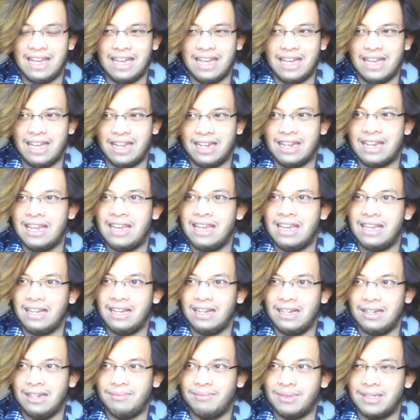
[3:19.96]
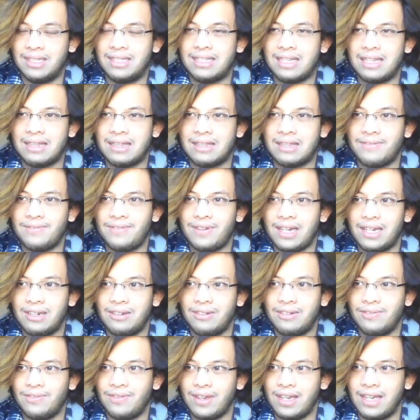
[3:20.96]
And um, it's at the
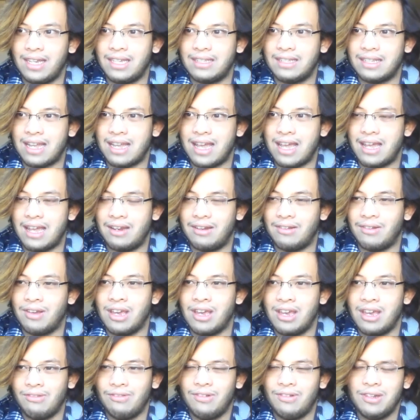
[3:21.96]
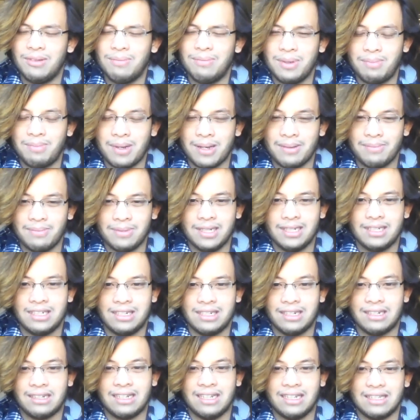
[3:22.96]
final phase, and we'll be
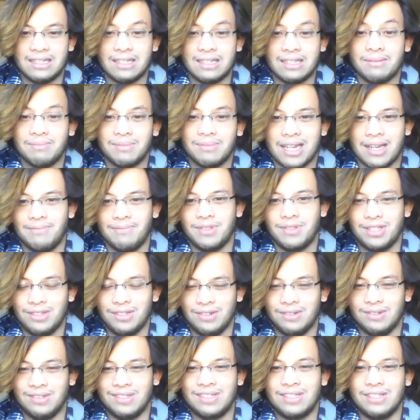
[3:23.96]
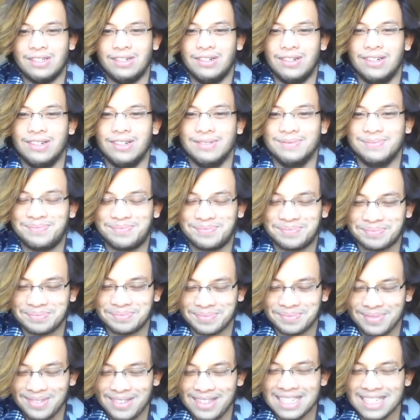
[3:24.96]
publishing it sometime soon. So
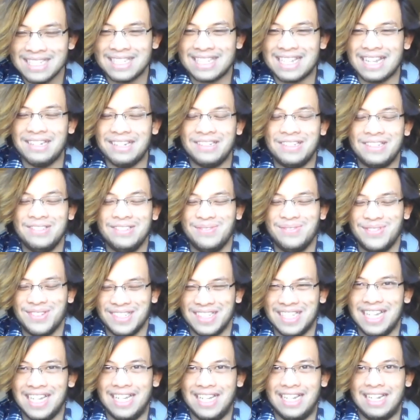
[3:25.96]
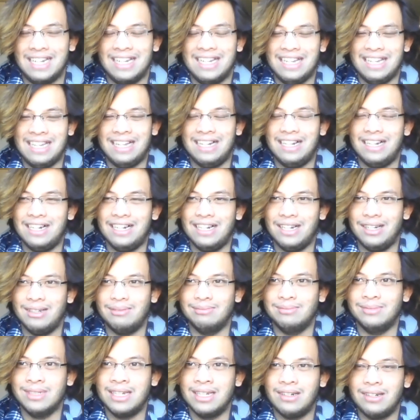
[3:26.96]
stay tuned for that.
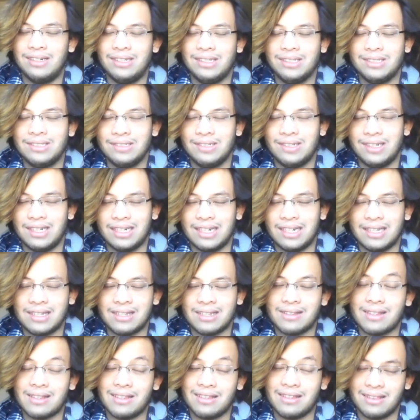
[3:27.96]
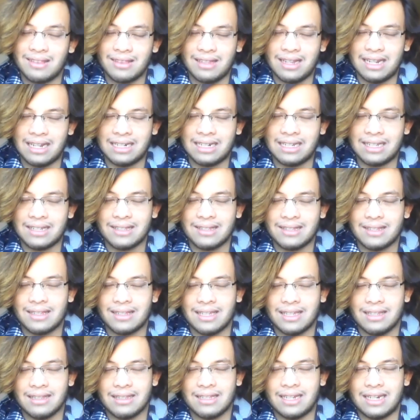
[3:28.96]
Um, also, another thing, another
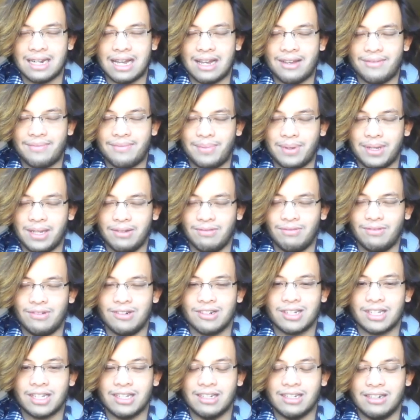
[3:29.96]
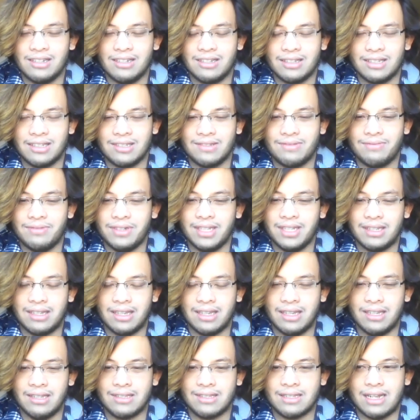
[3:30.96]
thing that I've been working on this week
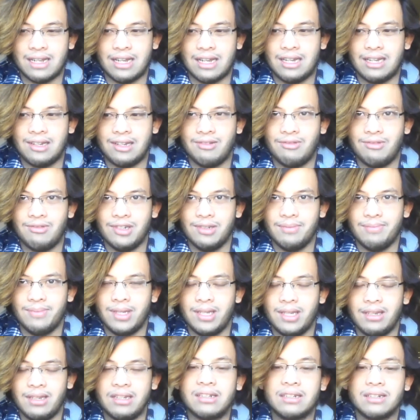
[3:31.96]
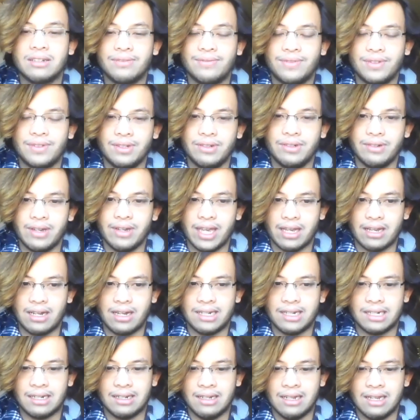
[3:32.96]
is I will be interviewing
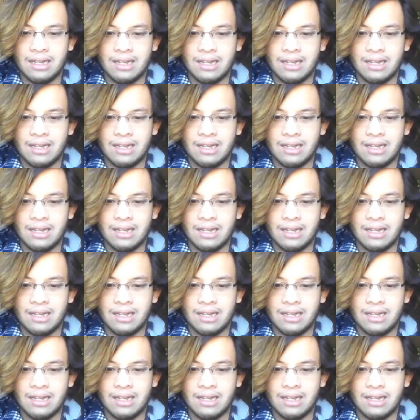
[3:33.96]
